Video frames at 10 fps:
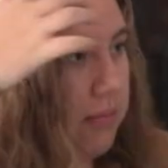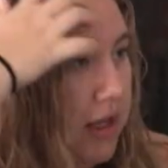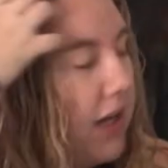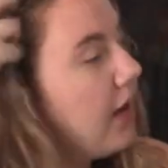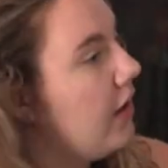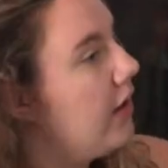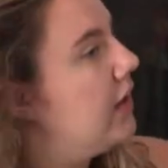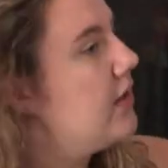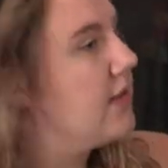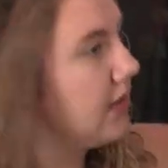my hair
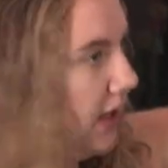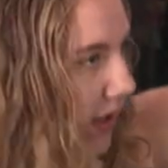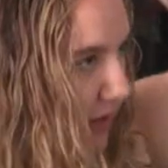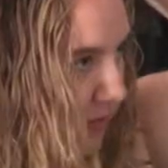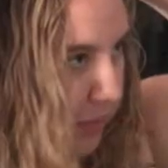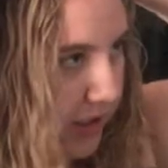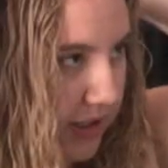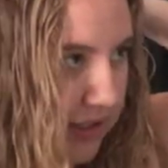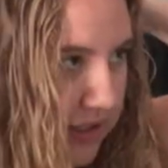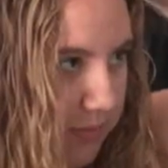is kind of
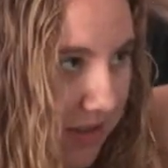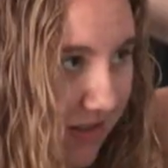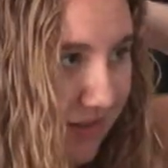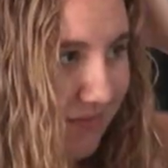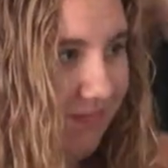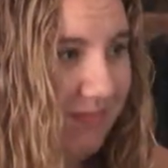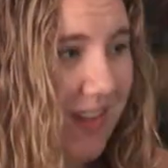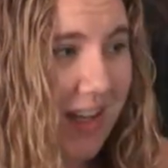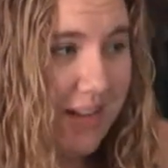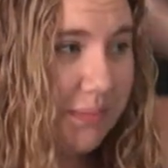parted in the middle.
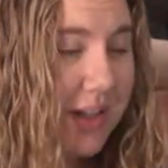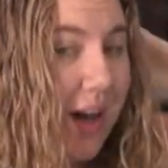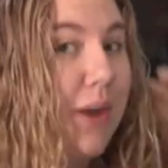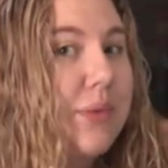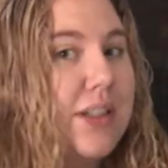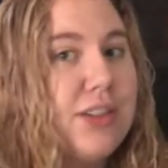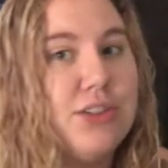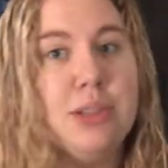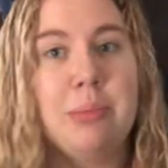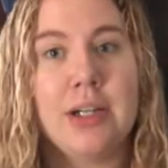I'm not really
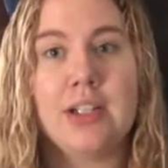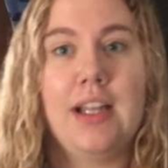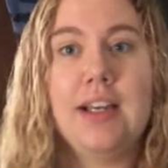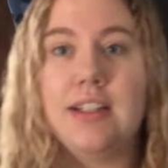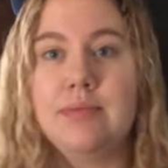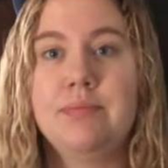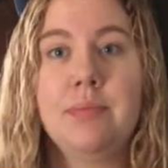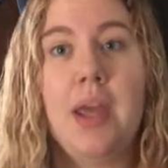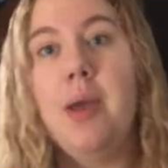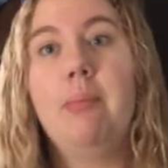super like
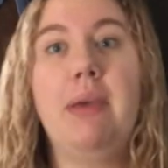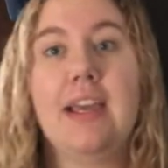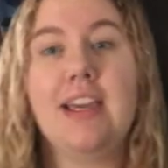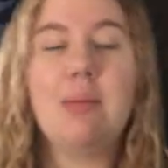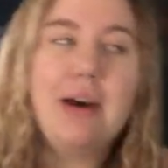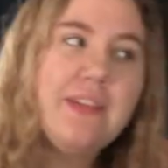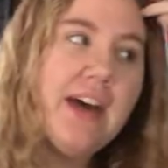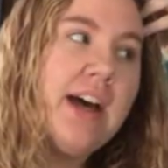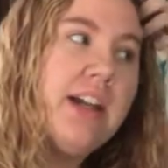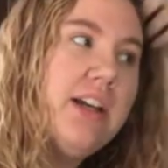picky about
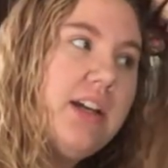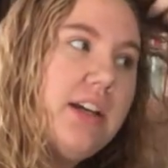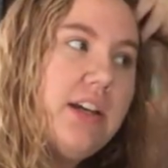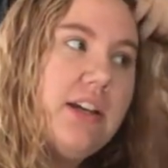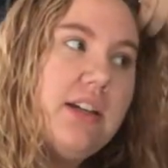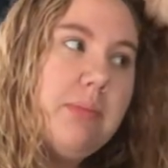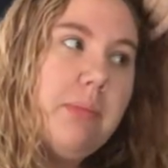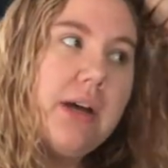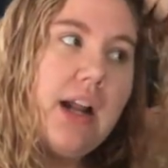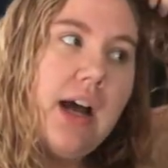that,
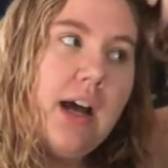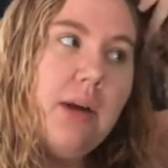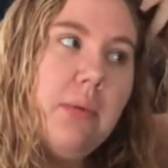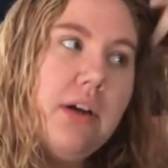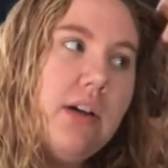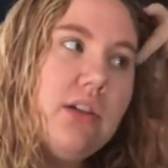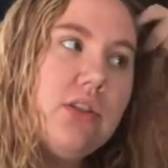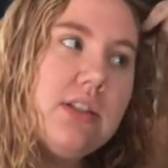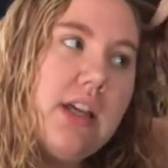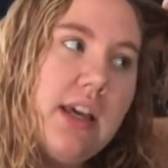but I will
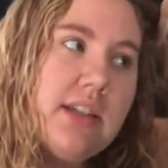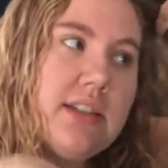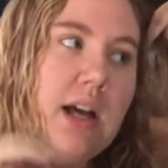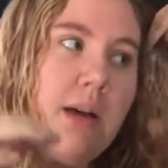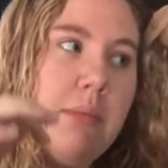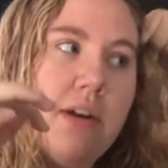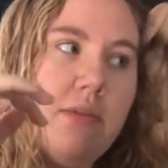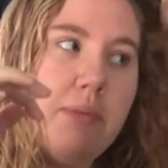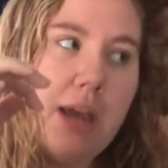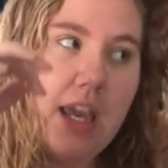just take some
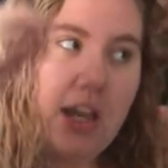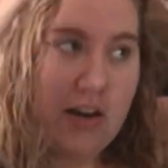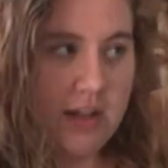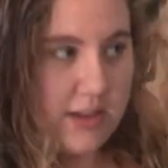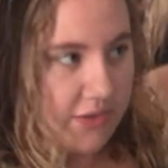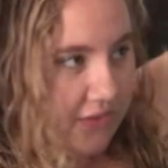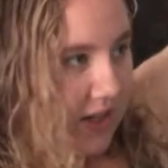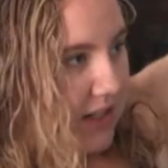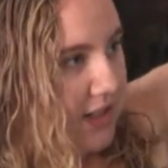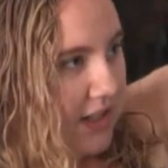of my hair in the
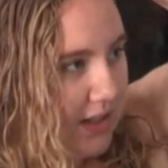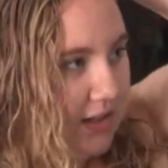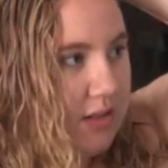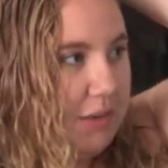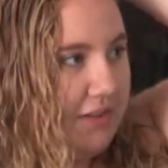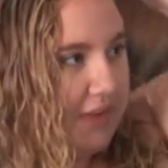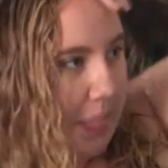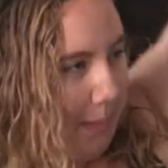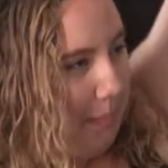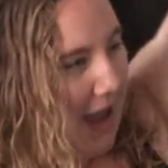front and a little bit
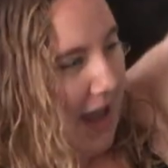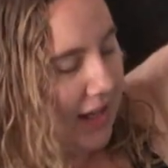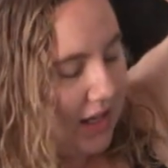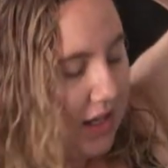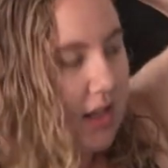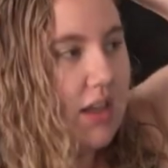from the back,